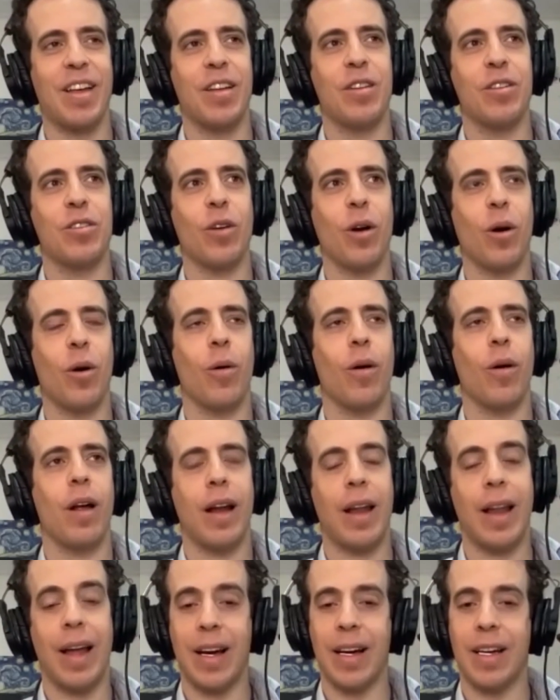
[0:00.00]
So,
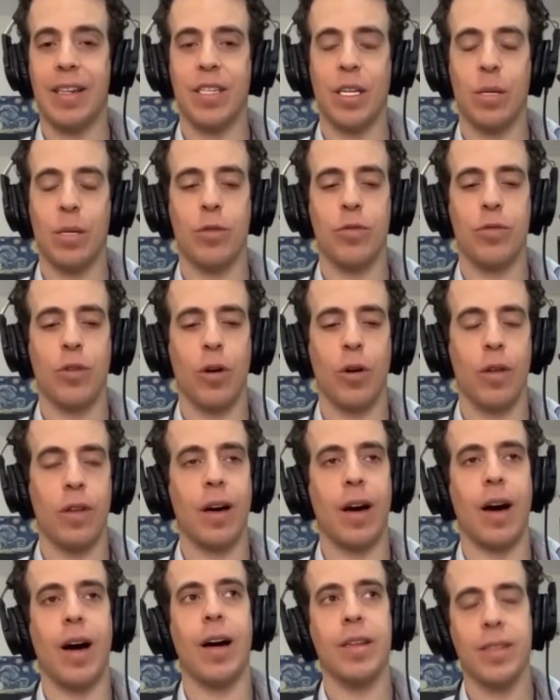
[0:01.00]
like I said before, there
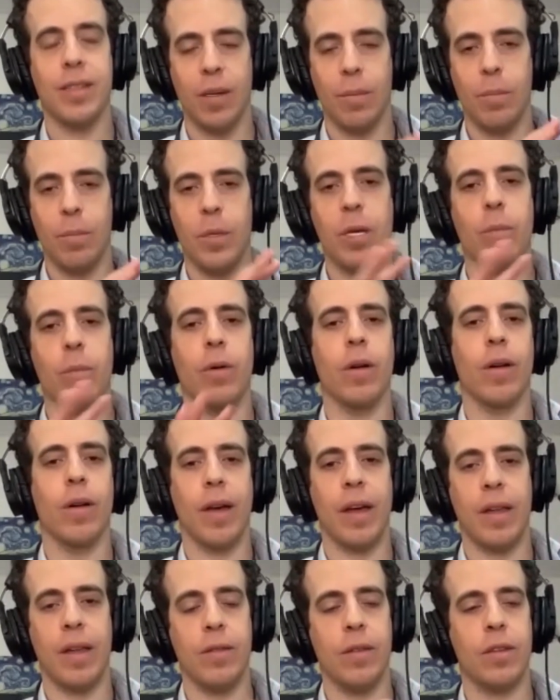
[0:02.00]
are some people
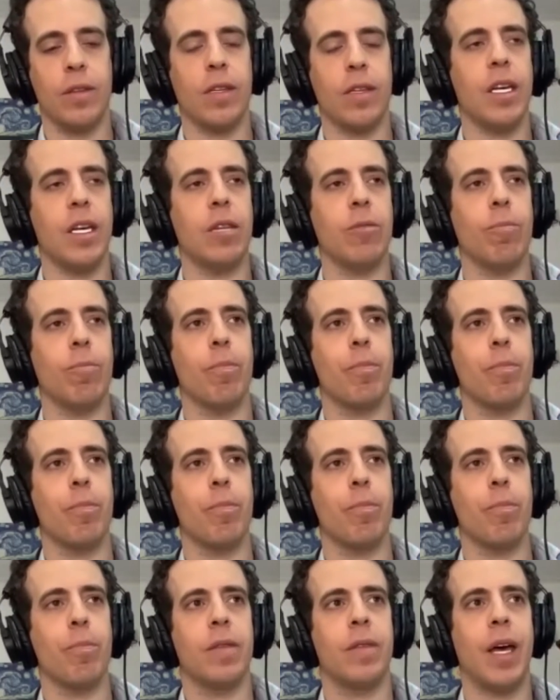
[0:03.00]
in the scene
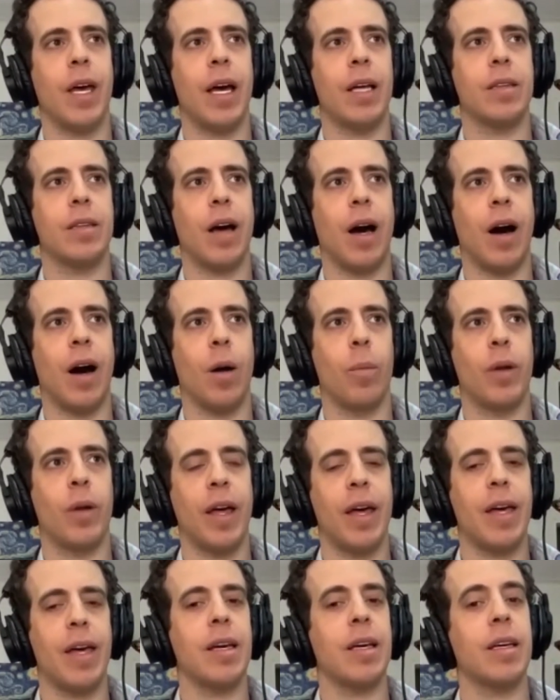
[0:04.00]
that are
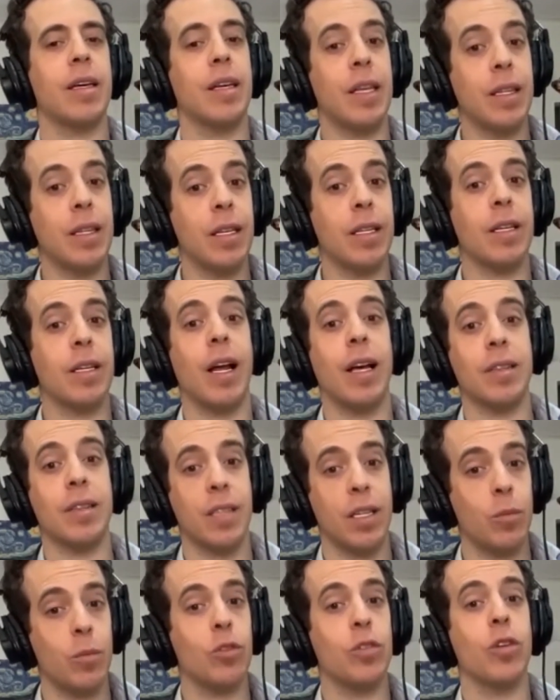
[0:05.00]
playing Indian
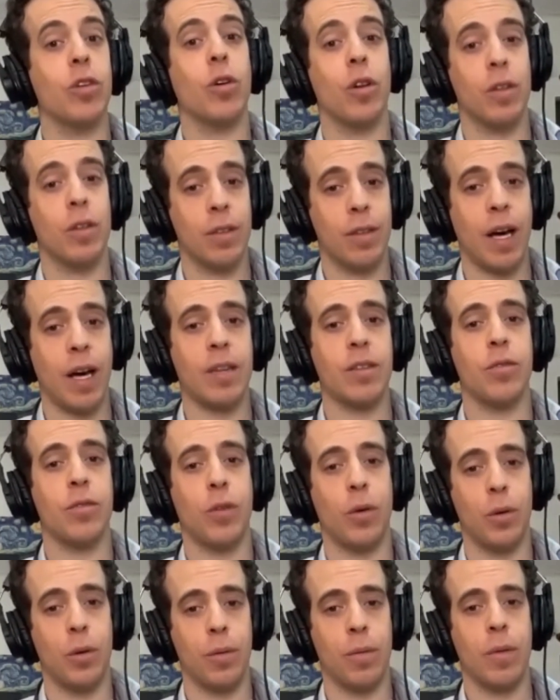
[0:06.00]
classical music on the
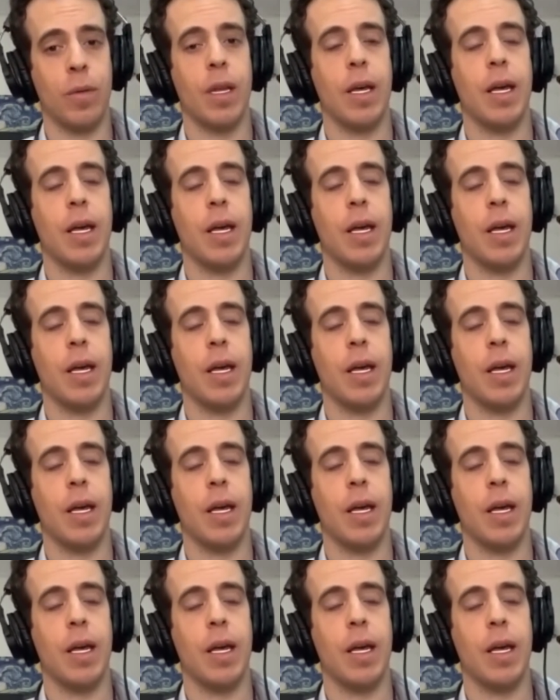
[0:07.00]
saxophone,